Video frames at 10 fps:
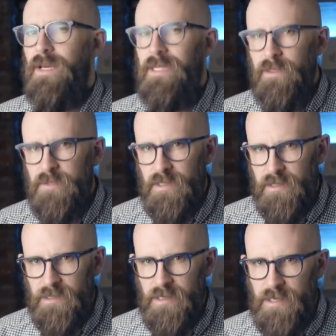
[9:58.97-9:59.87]
a limited
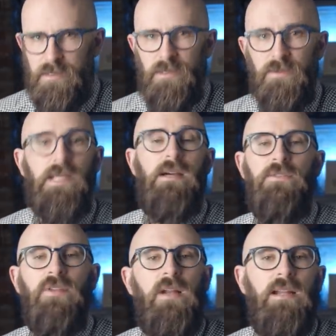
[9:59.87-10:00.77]
extent using
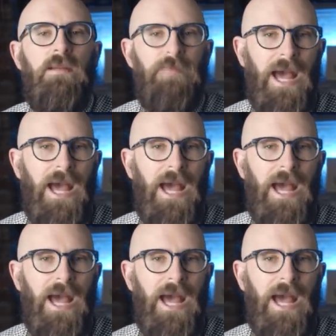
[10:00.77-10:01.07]
hydraulically